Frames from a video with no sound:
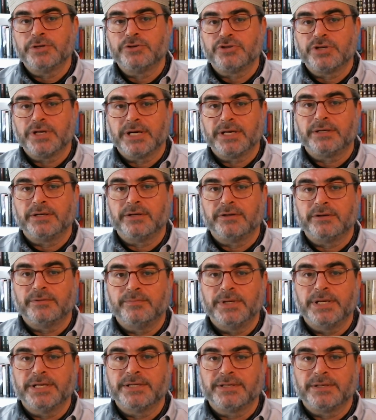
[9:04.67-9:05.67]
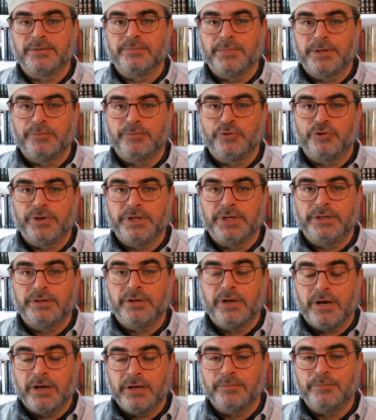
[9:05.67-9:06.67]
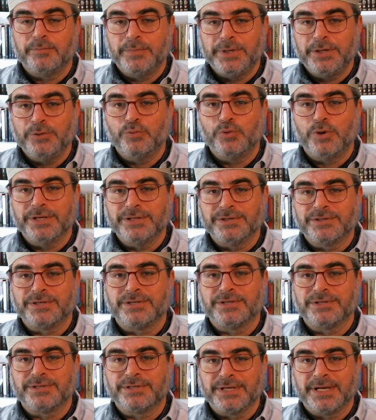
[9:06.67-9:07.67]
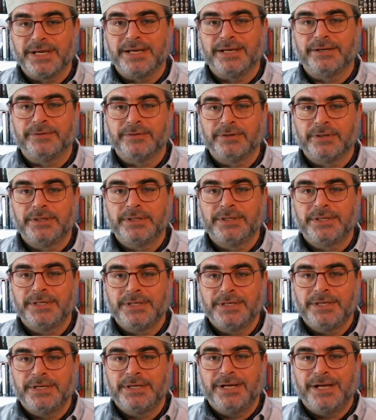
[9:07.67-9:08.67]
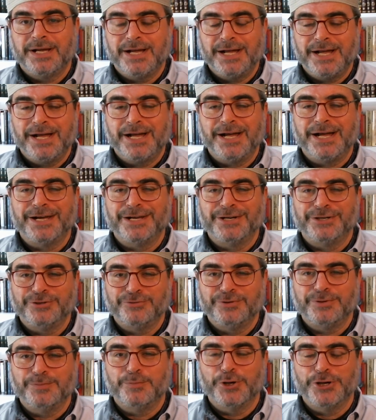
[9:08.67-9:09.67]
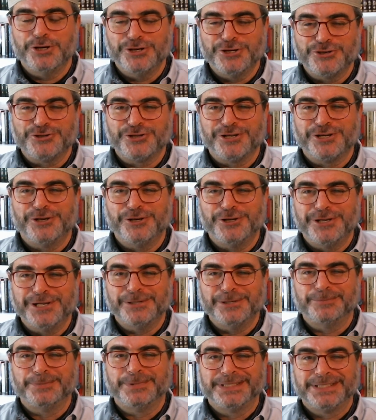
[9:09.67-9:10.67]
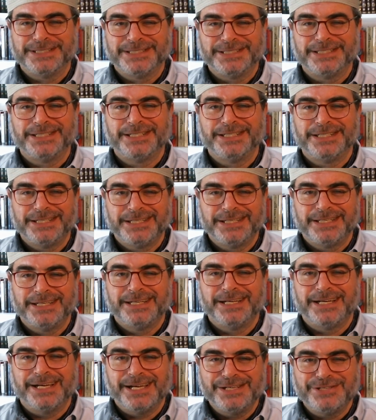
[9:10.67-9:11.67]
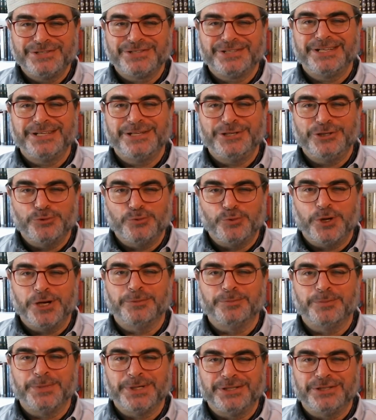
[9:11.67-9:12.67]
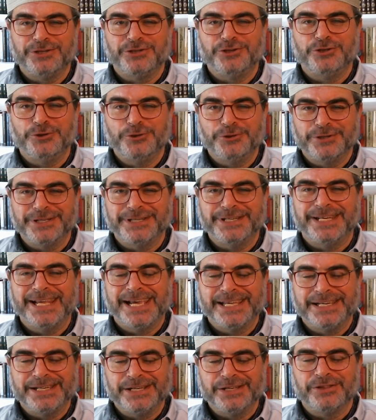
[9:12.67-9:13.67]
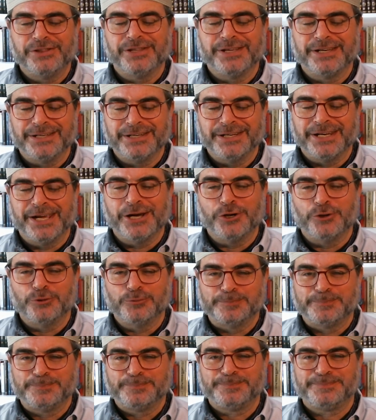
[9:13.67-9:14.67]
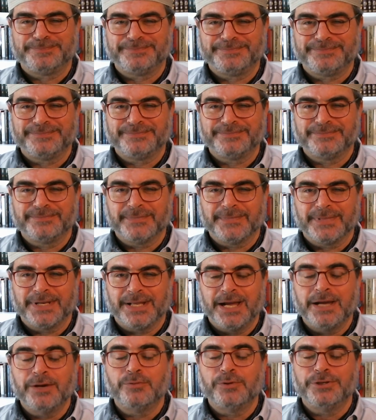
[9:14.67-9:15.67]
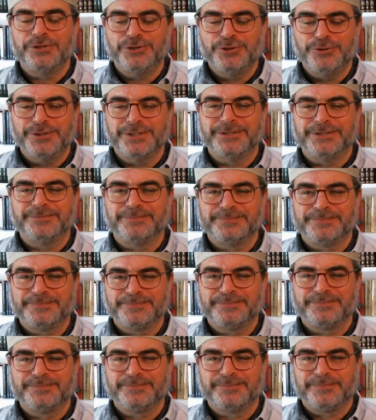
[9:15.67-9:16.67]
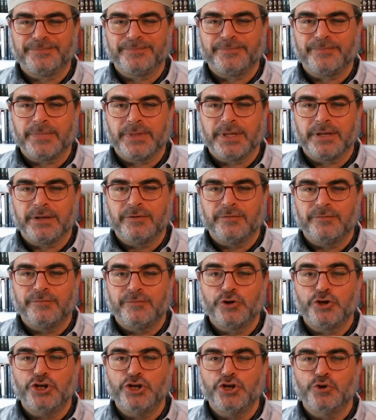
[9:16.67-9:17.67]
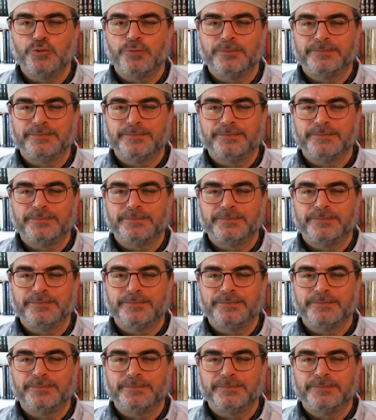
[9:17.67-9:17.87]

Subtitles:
Schechter of blessed memory taught me once to say, "Ah, Ribbono Shel Olam, I see you want me to do the daddy thing now. I will do it for you."